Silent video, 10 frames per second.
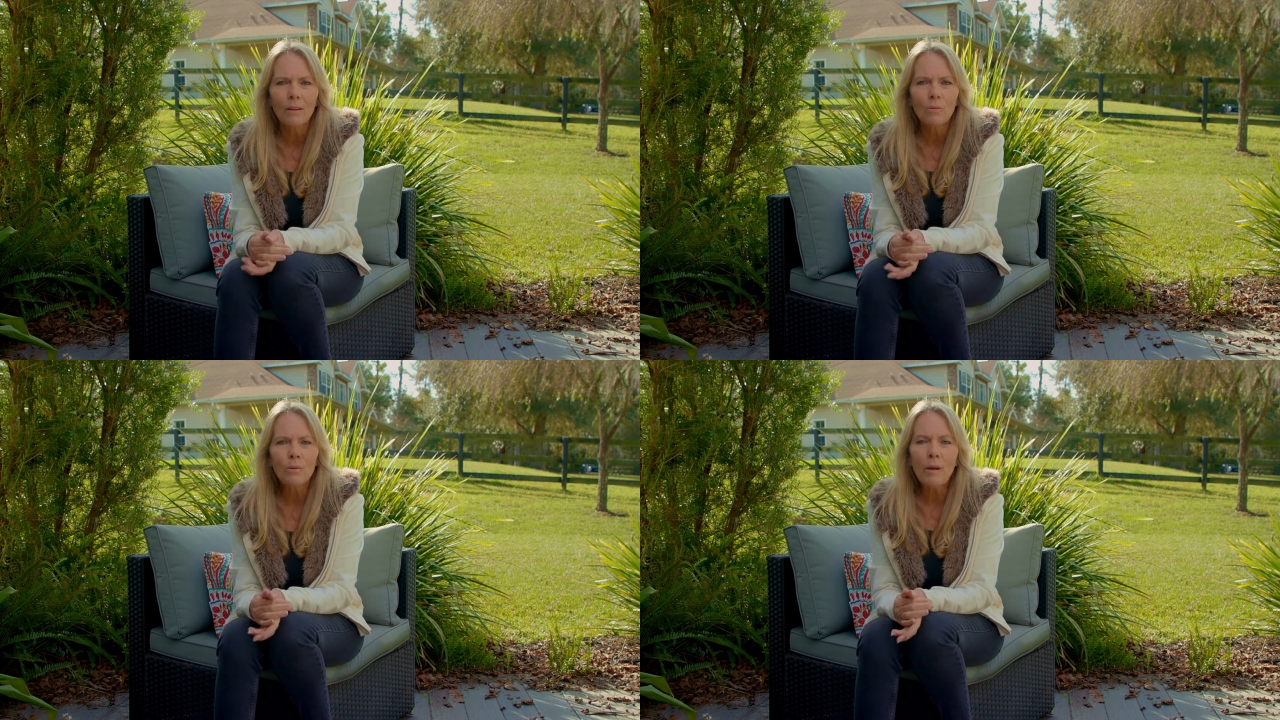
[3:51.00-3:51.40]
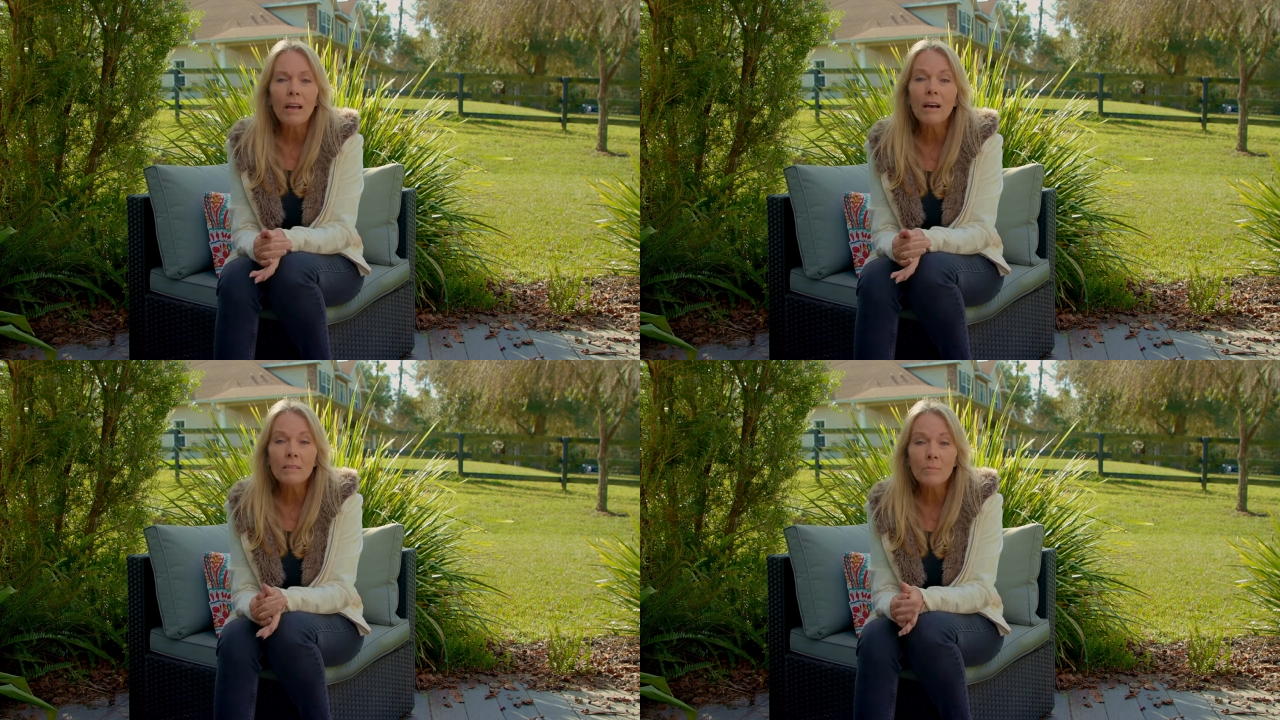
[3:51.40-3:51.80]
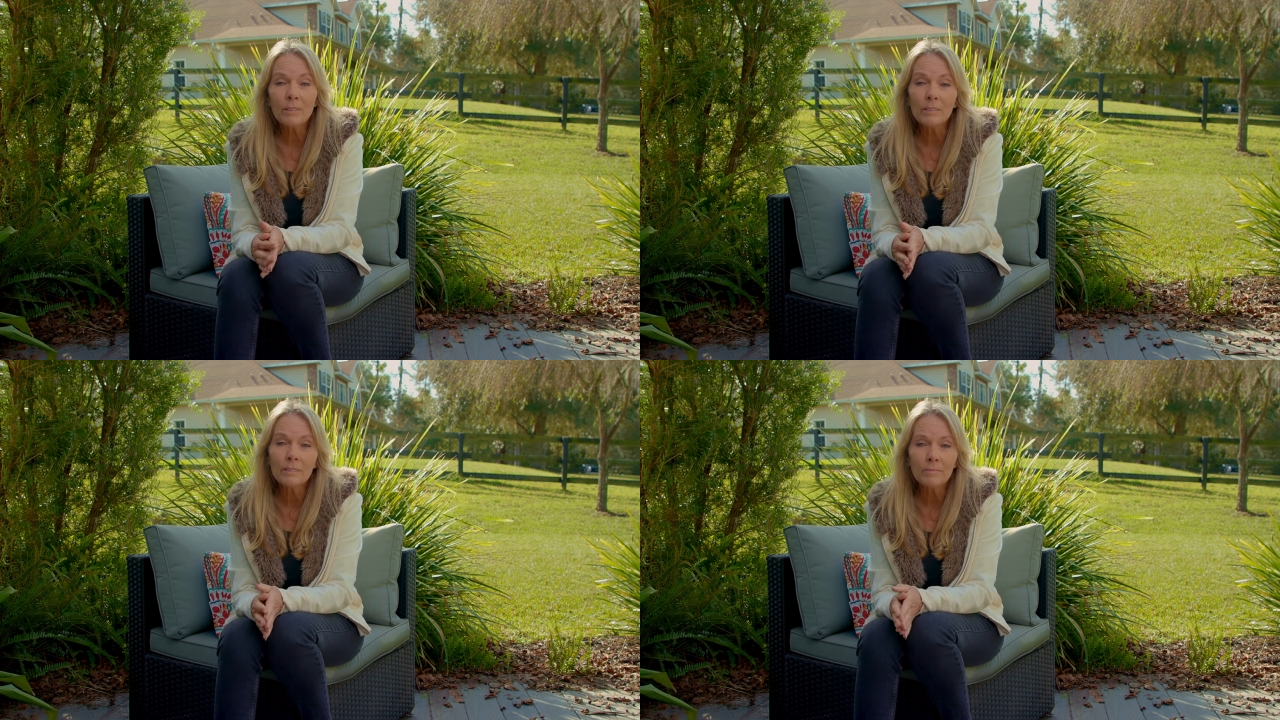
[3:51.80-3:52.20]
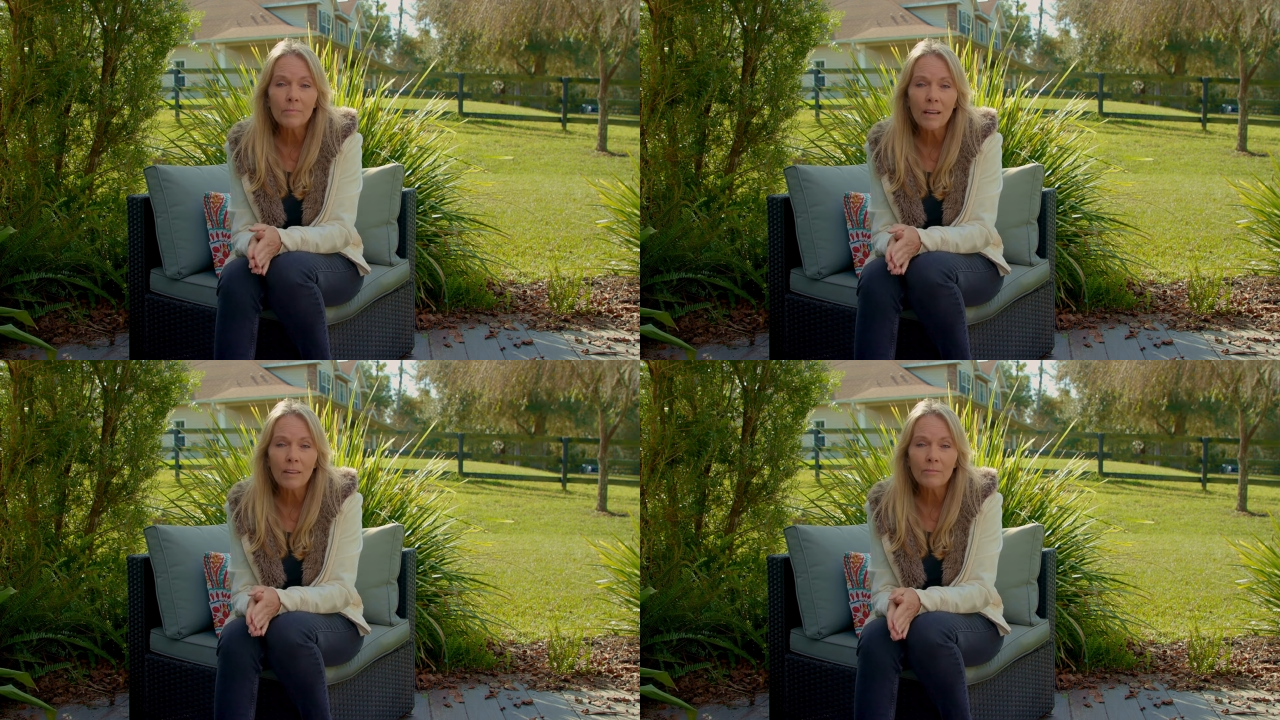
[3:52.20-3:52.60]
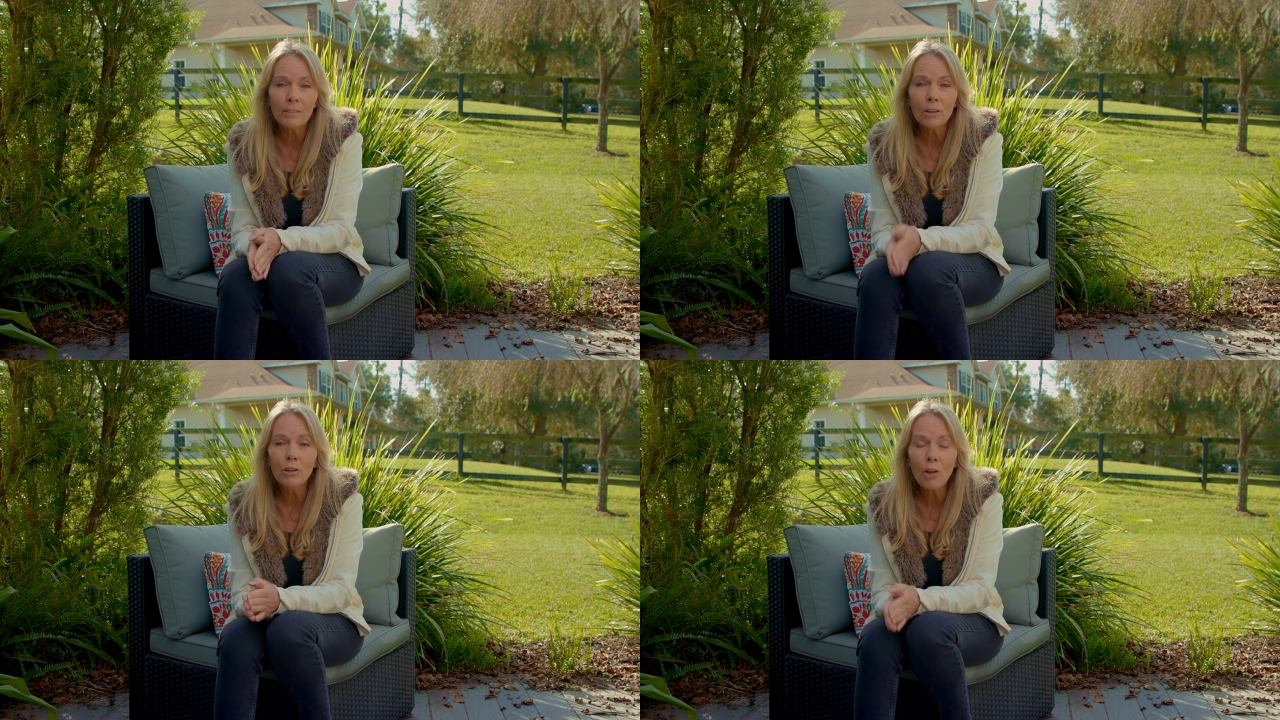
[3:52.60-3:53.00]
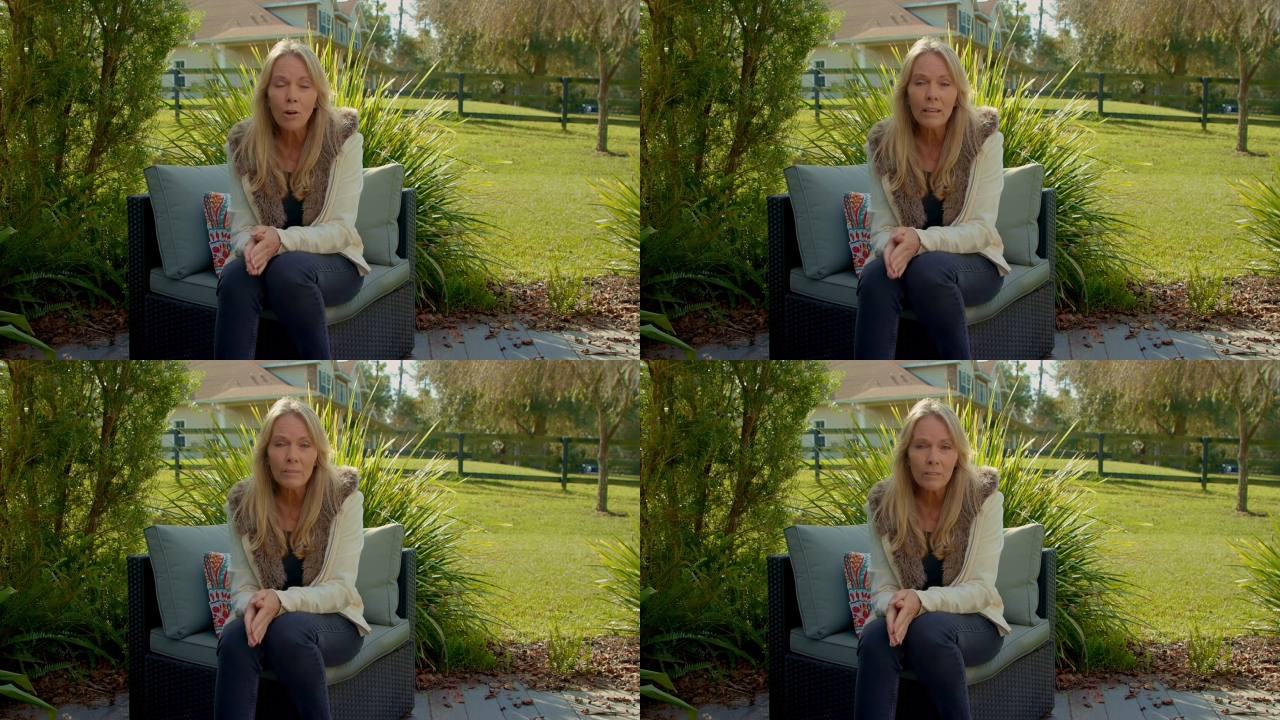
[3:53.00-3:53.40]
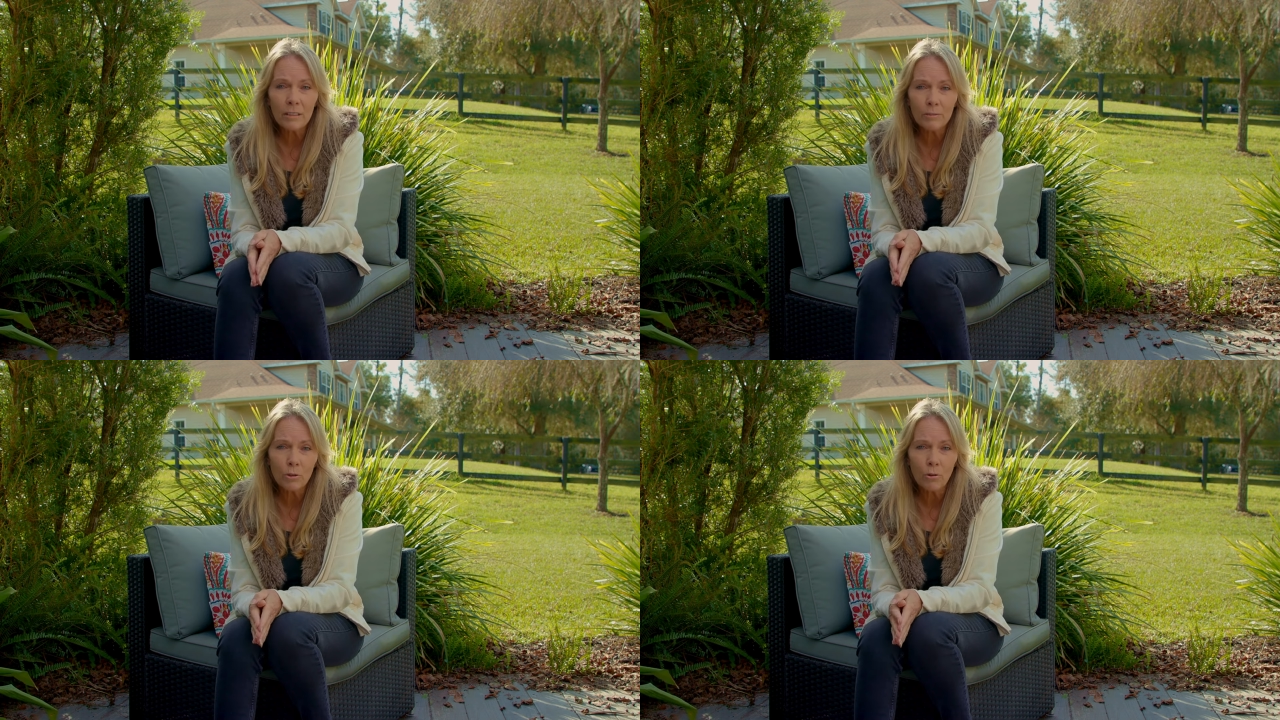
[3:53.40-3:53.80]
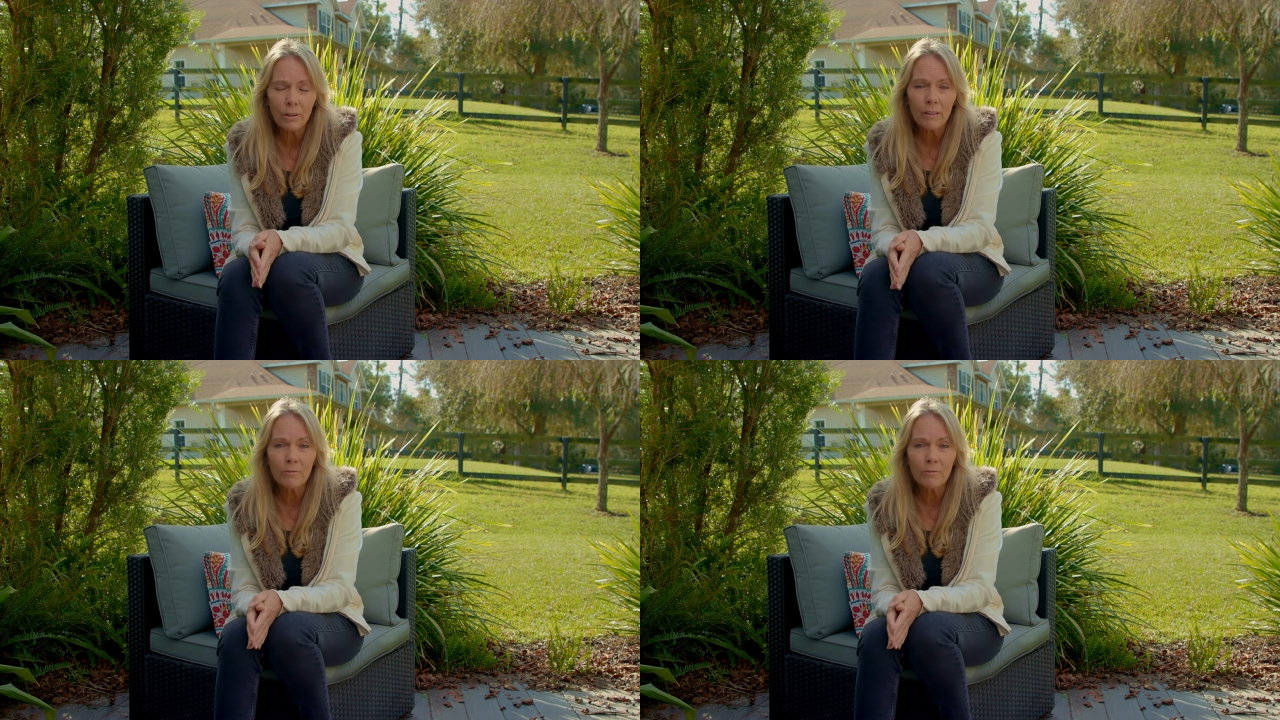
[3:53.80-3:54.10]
When my husband, after a long evening of talking,